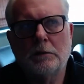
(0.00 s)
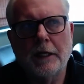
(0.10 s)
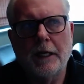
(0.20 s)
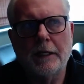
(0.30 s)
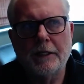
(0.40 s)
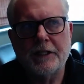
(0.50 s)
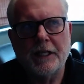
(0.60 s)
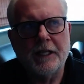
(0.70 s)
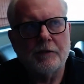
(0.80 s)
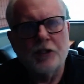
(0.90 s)
And he
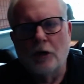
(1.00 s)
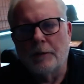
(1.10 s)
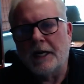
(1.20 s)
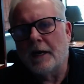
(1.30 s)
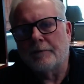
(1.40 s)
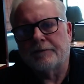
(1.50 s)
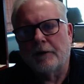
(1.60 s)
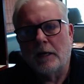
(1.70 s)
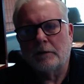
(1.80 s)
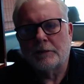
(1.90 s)
said, "There's no money up
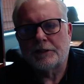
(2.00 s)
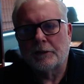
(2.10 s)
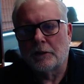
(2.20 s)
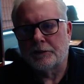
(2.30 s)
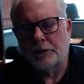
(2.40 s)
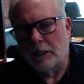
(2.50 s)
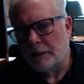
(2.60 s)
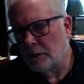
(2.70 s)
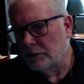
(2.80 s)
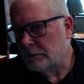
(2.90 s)
front, Mr. Olson. I
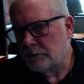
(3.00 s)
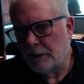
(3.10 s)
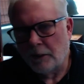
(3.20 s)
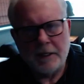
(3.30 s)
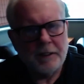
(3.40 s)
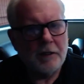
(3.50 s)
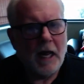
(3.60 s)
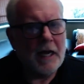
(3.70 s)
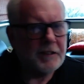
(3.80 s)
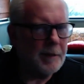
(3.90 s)
know, they're
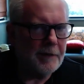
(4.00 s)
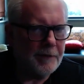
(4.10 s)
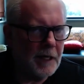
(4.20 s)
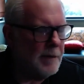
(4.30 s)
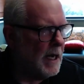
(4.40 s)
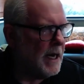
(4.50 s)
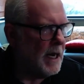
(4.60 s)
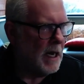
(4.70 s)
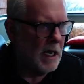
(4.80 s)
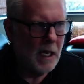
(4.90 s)
not asking me for any money."